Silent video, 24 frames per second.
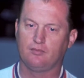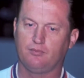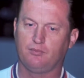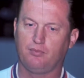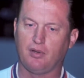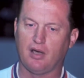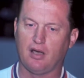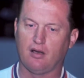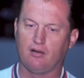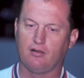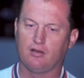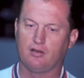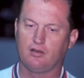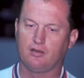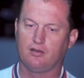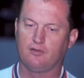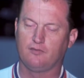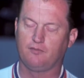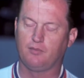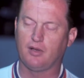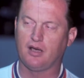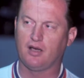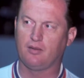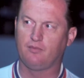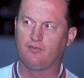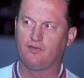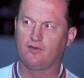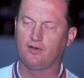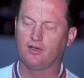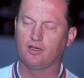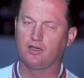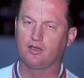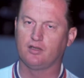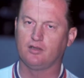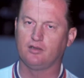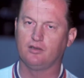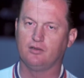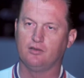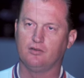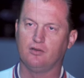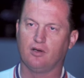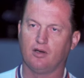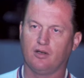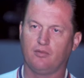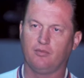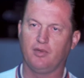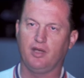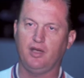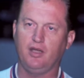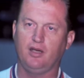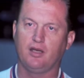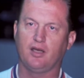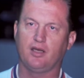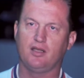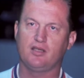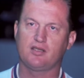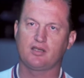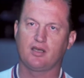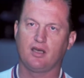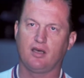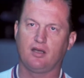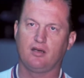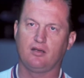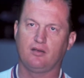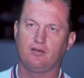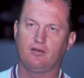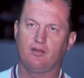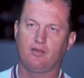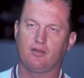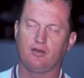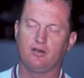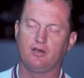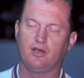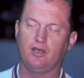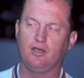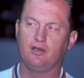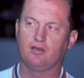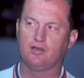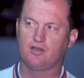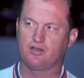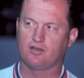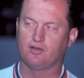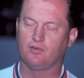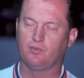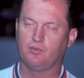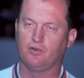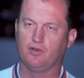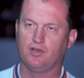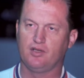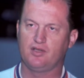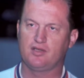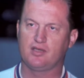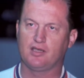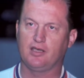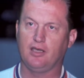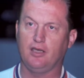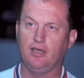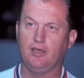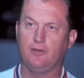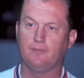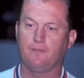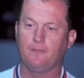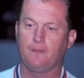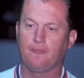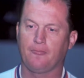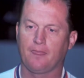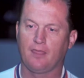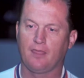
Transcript: power of Bob Virga, who on many nights got at 30 or so points a game.